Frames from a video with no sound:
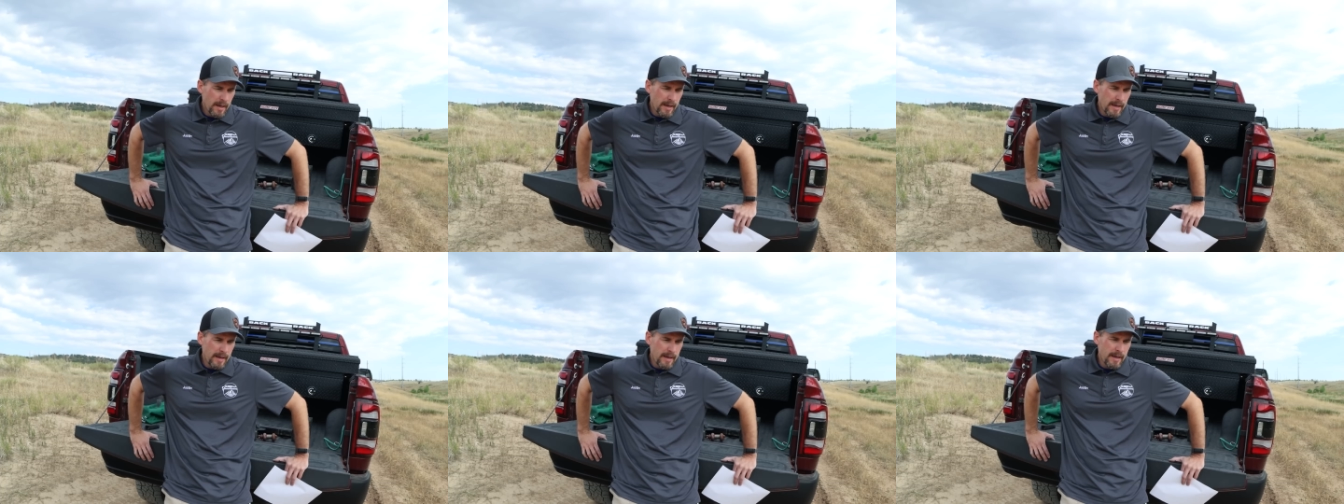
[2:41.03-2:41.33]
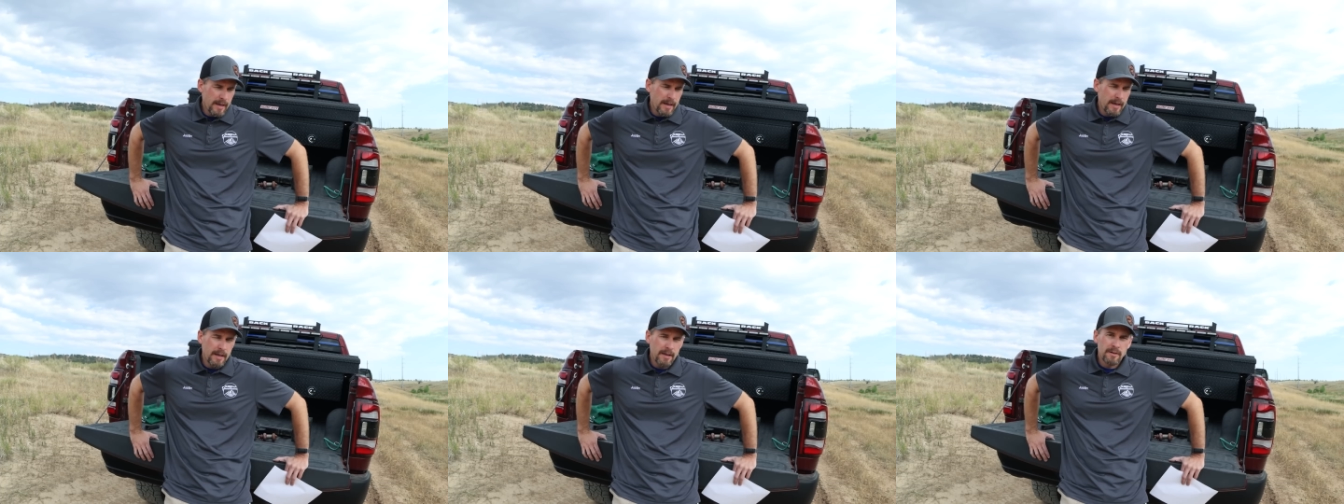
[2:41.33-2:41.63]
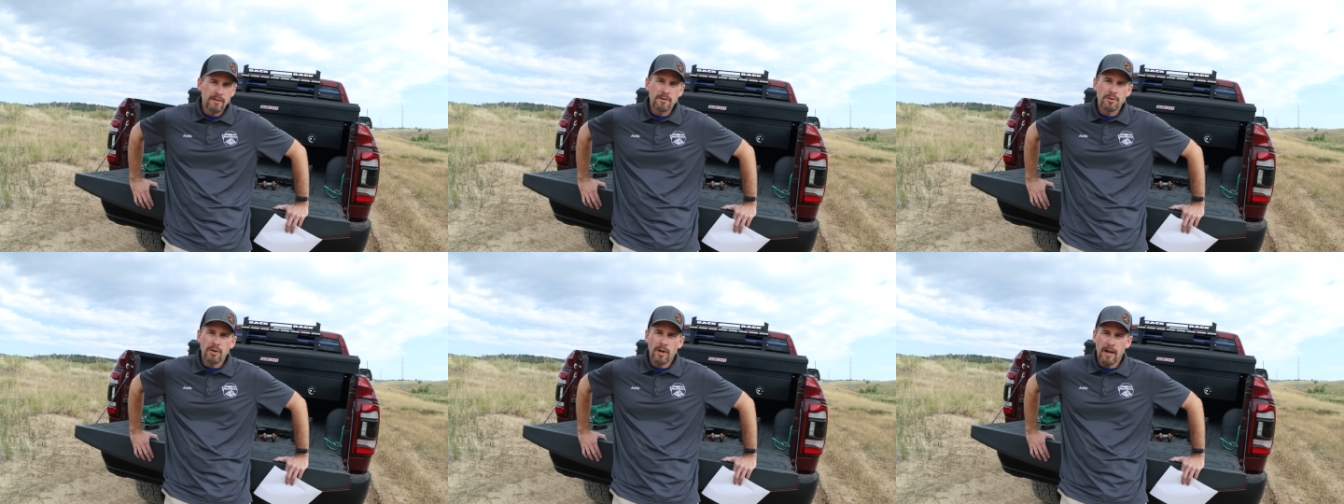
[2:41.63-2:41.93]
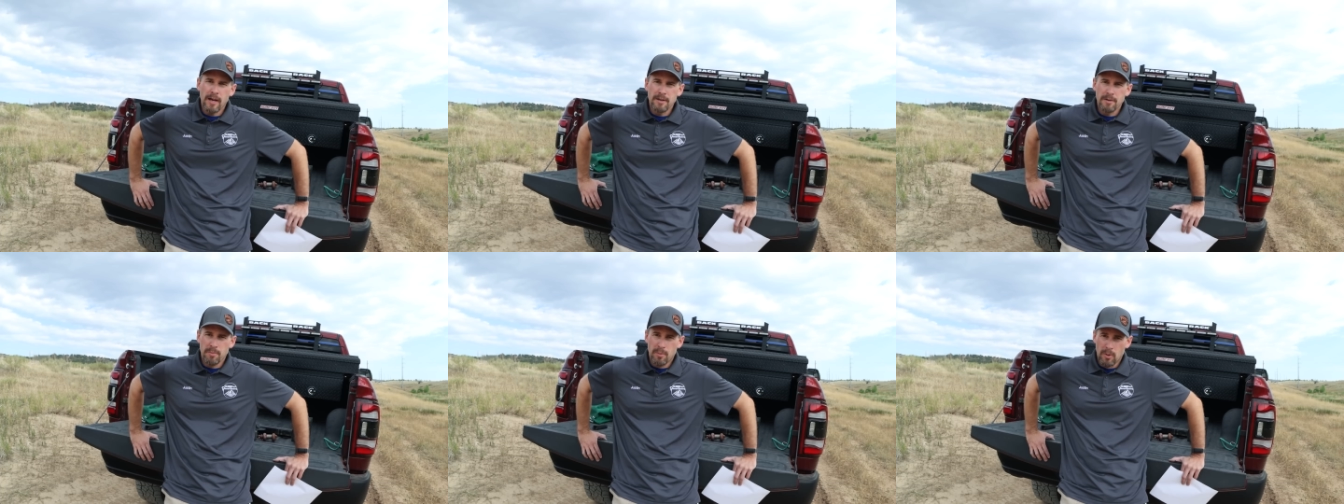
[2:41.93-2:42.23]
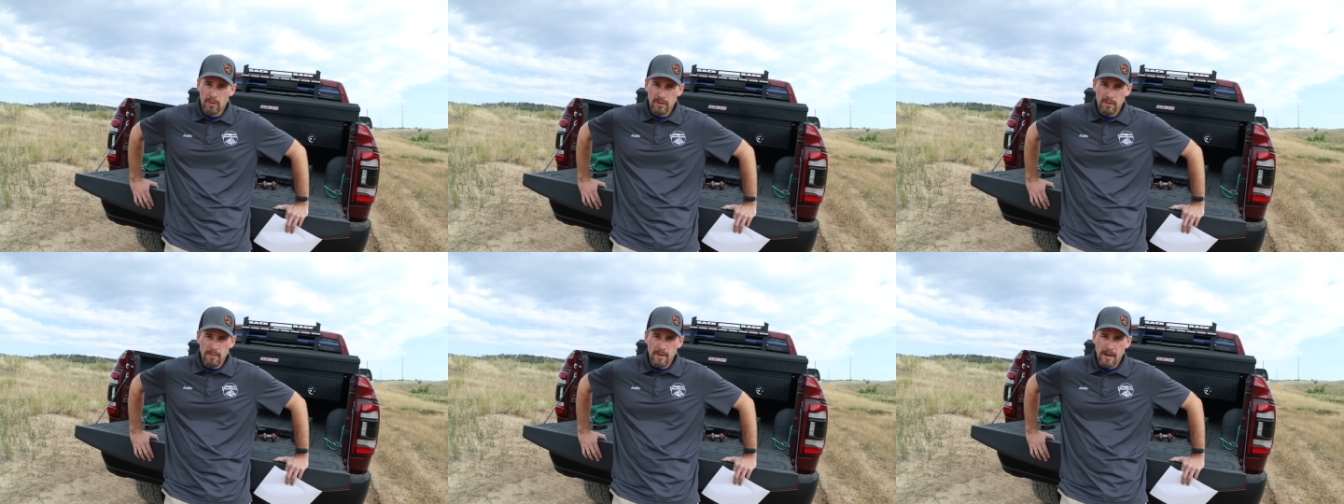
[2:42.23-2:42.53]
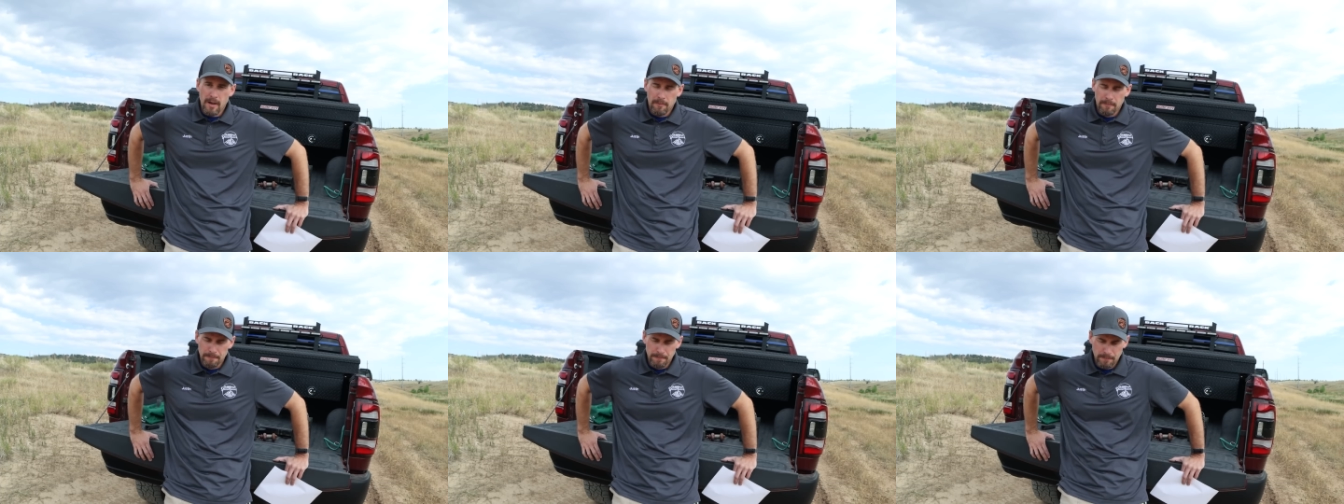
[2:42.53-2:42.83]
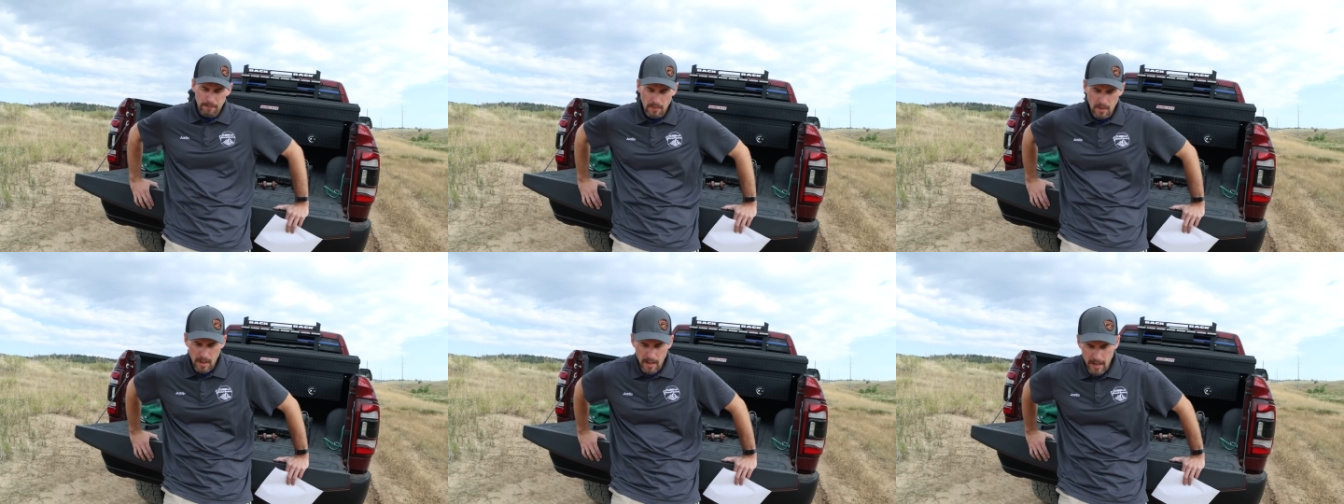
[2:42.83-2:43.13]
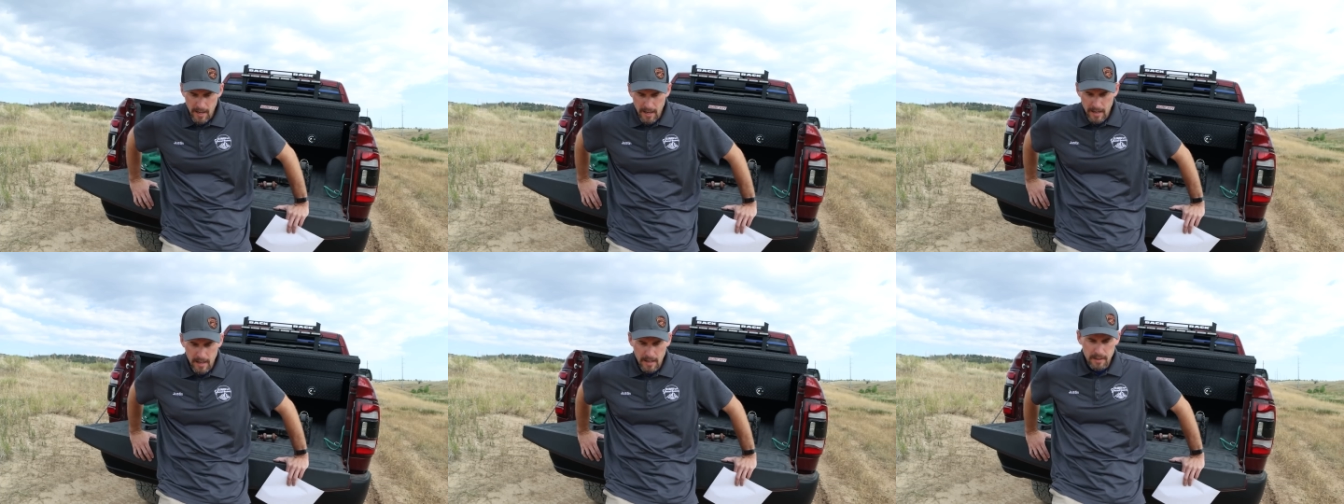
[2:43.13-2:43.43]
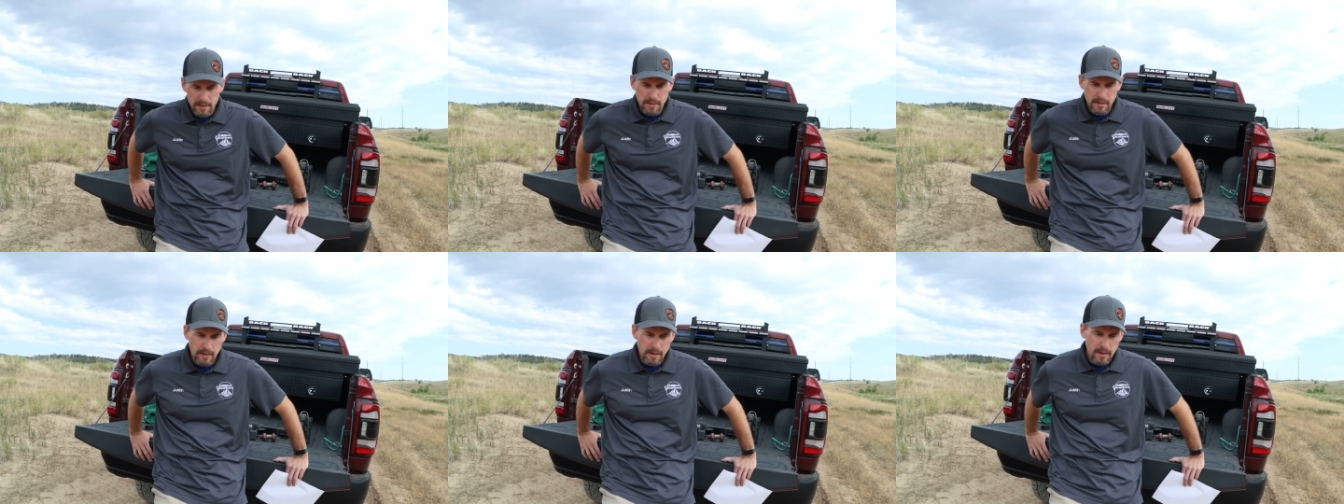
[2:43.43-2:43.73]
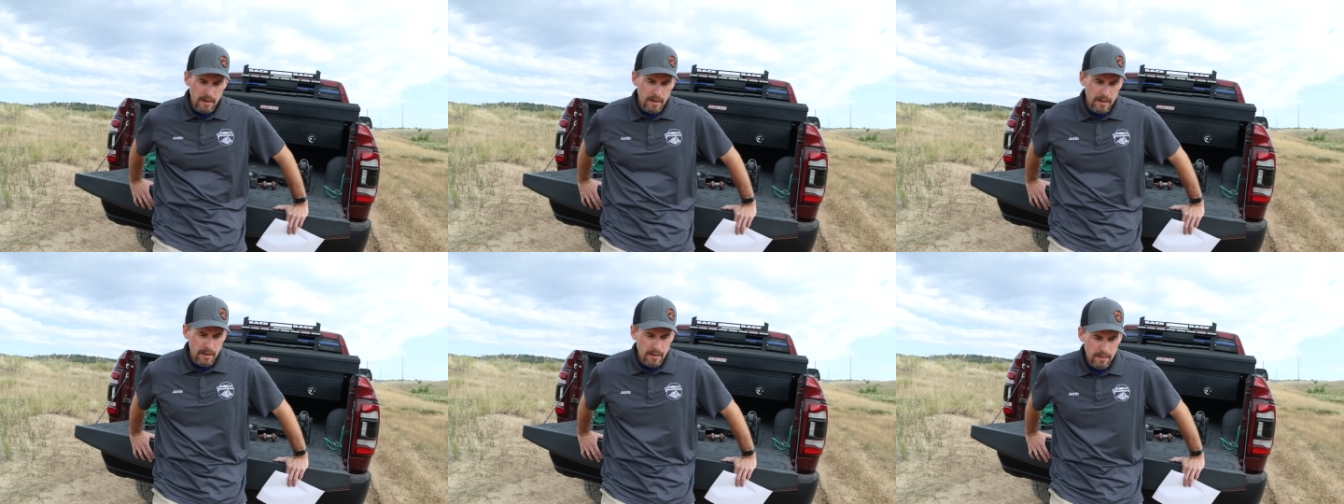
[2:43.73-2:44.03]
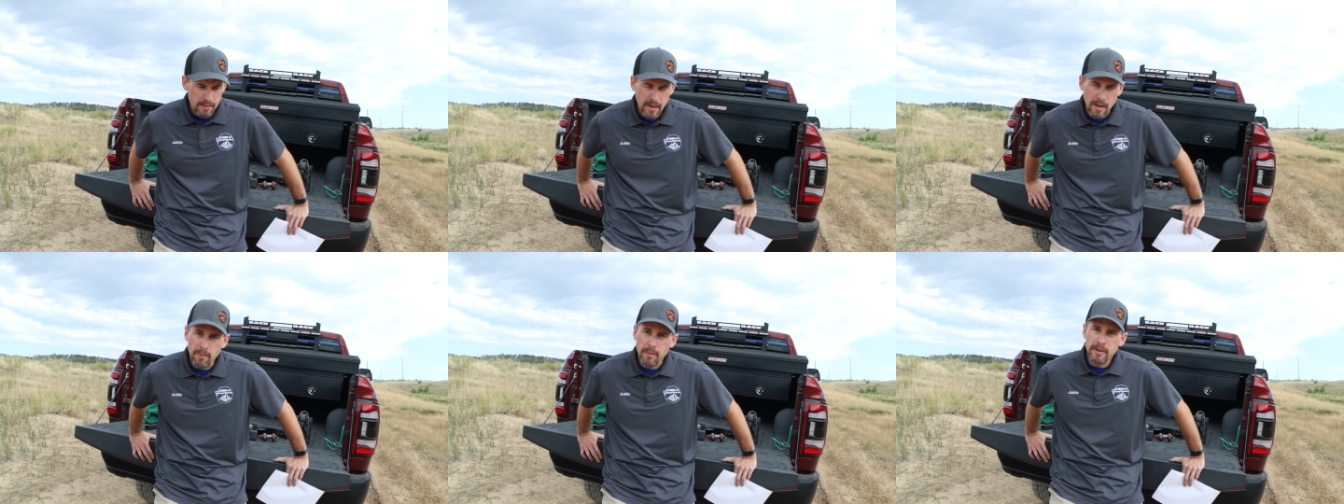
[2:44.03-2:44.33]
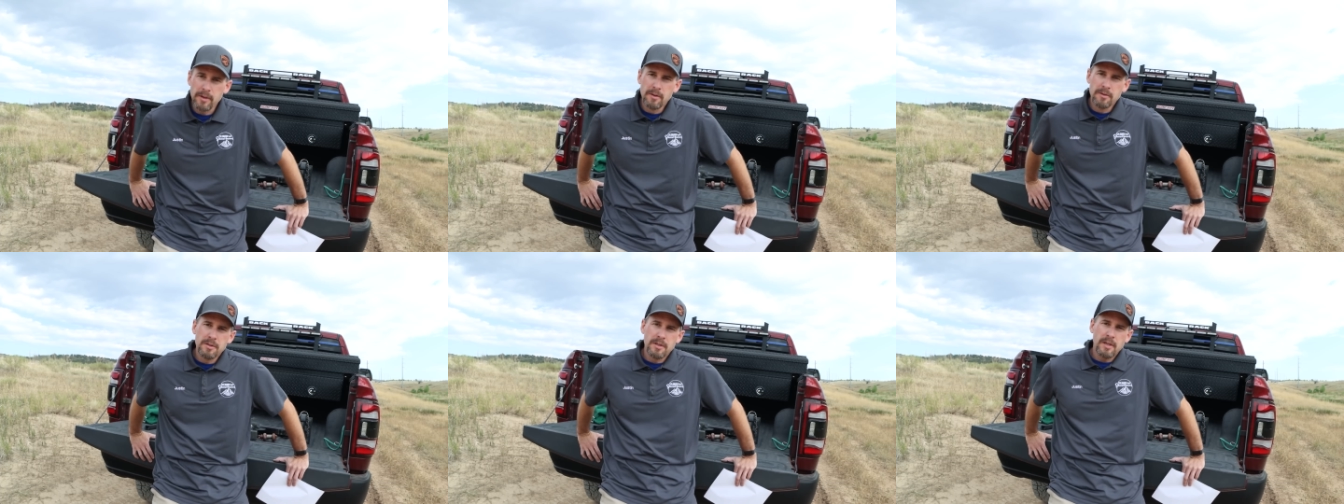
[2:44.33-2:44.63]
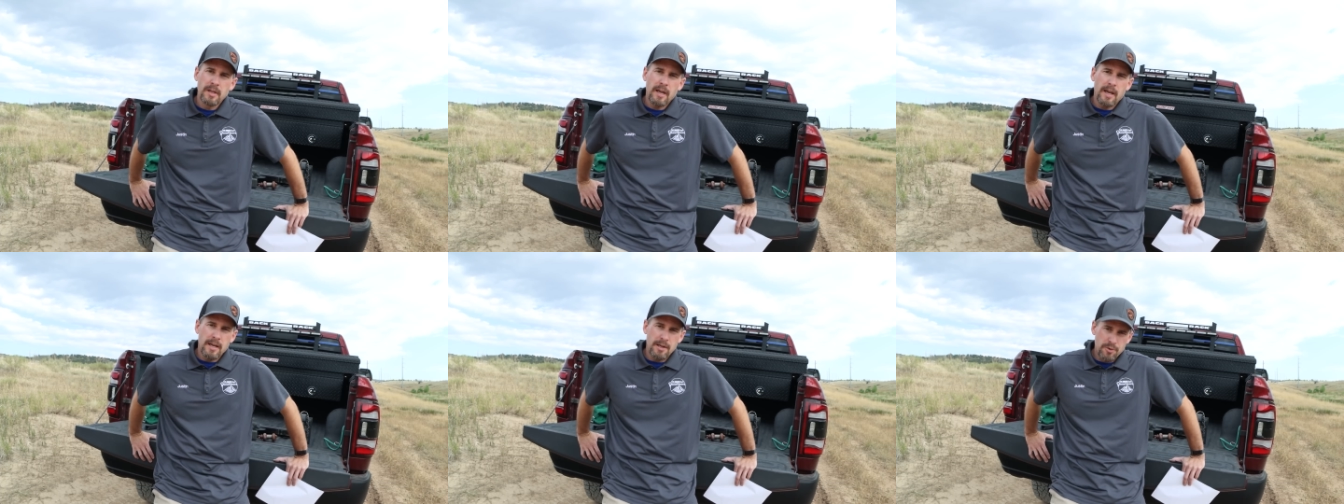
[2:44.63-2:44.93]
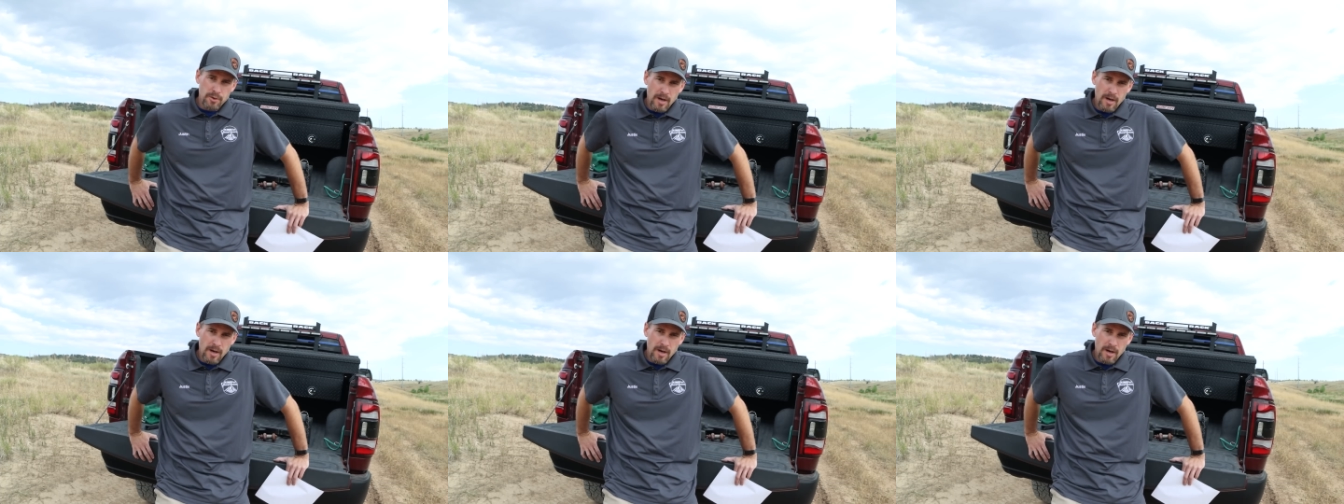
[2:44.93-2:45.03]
and tried to pull them out. And they were using a